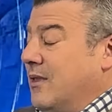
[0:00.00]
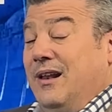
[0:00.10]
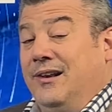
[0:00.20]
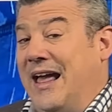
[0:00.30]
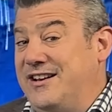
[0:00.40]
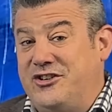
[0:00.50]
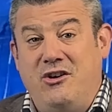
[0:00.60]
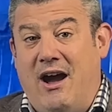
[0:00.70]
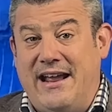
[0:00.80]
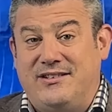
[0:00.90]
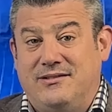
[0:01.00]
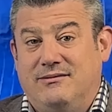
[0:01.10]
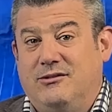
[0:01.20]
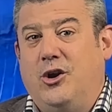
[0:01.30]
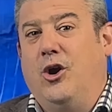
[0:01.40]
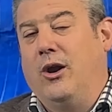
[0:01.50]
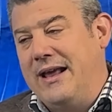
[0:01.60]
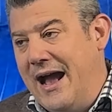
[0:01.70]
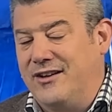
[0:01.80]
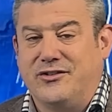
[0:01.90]
late tonight,
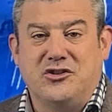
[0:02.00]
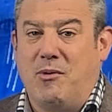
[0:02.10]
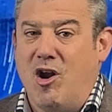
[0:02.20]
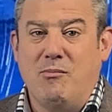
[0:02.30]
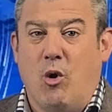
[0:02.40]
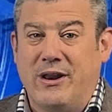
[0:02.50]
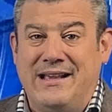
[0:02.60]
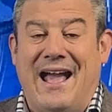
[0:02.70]
early hours of tomorrow morning